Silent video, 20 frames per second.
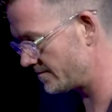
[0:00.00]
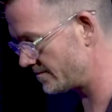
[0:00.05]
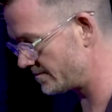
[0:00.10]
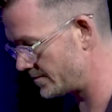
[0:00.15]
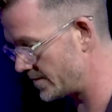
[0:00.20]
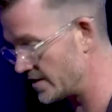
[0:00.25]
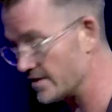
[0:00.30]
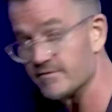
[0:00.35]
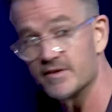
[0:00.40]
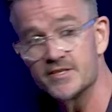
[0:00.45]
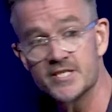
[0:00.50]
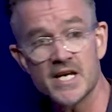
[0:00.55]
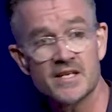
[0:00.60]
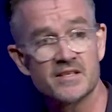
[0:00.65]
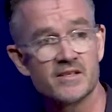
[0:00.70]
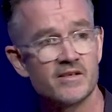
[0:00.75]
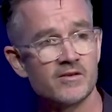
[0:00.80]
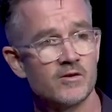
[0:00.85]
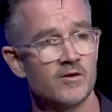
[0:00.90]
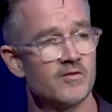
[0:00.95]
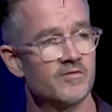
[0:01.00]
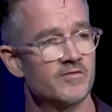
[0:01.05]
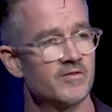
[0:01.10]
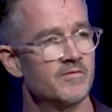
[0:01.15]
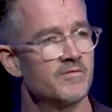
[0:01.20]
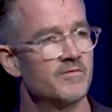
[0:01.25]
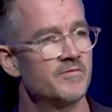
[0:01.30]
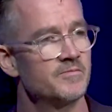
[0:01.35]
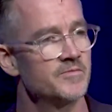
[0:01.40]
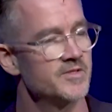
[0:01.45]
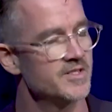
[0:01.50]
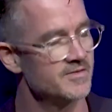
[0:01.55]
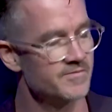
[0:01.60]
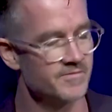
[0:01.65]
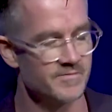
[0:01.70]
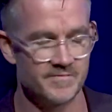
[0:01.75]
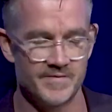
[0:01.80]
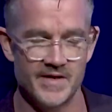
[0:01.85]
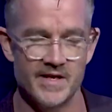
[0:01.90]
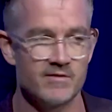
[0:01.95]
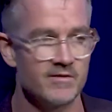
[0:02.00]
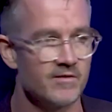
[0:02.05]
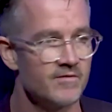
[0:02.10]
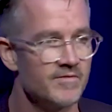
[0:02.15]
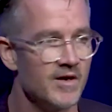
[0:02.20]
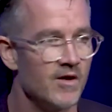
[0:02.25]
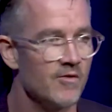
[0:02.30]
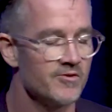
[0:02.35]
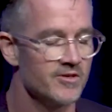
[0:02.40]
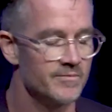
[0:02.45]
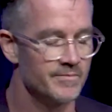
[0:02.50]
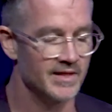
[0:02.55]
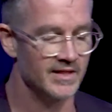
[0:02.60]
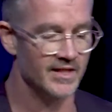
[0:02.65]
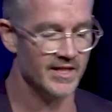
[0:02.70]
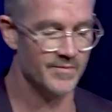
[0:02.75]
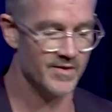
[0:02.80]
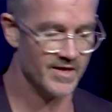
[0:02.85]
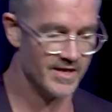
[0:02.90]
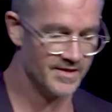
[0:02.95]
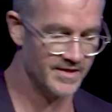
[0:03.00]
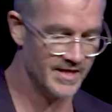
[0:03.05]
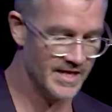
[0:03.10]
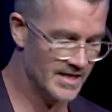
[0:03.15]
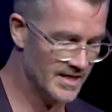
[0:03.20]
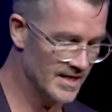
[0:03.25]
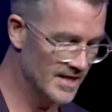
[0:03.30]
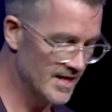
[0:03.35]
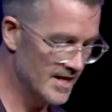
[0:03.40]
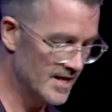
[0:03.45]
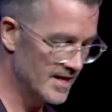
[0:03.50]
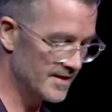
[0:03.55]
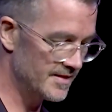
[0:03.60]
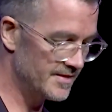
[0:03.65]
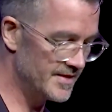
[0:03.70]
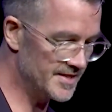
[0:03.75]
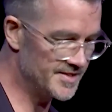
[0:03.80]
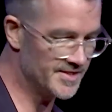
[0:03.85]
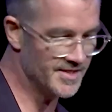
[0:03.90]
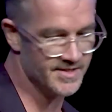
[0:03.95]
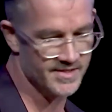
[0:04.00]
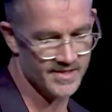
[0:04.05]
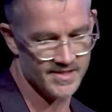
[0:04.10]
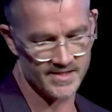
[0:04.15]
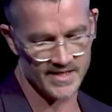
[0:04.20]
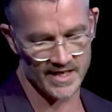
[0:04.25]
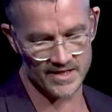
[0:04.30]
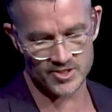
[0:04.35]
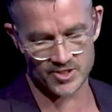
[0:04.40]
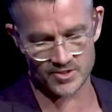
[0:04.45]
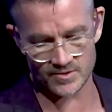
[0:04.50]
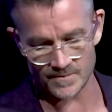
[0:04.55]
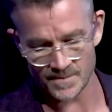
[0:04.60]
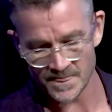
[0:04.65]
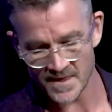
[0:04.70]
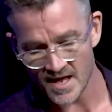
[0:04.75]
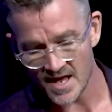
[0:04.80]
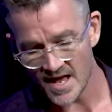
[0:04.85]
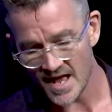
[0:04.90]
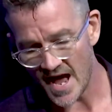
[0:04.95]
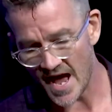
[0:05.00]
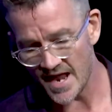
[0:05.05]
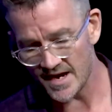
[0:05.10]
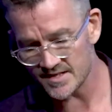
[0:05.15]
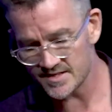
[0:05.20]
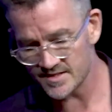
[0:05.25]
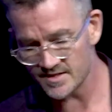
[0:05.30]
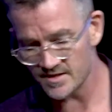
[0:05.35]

being rejected or for just fear of vulnerability. But I think this is essential. And it's the